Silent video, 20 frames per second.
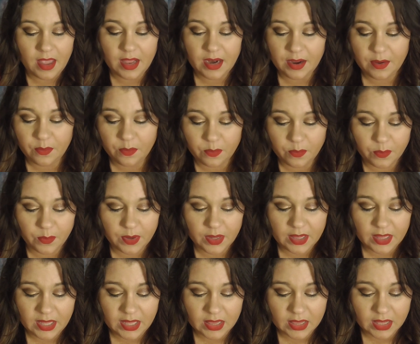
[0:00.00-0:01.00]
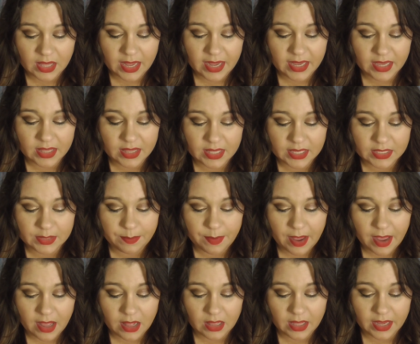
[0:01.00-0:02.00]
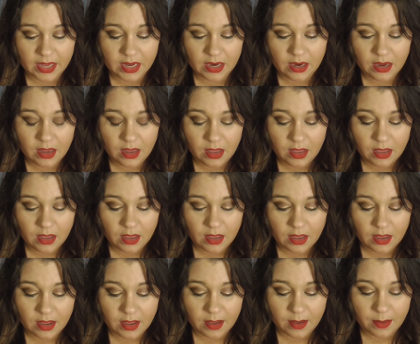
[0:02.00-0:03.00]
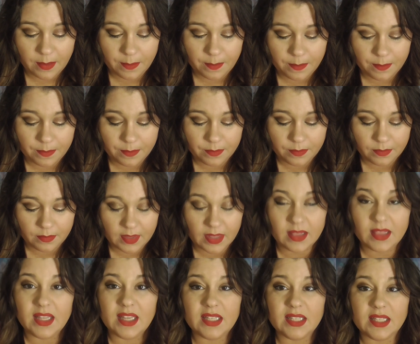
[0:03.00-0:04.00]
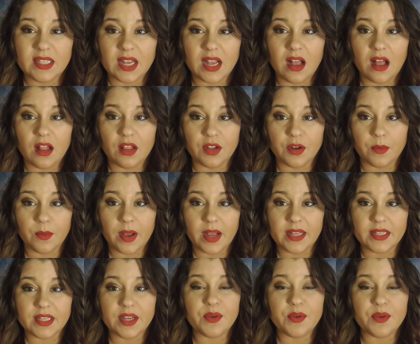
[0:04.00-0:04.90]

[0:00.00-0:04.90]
I really like this palette, at least the color-wise.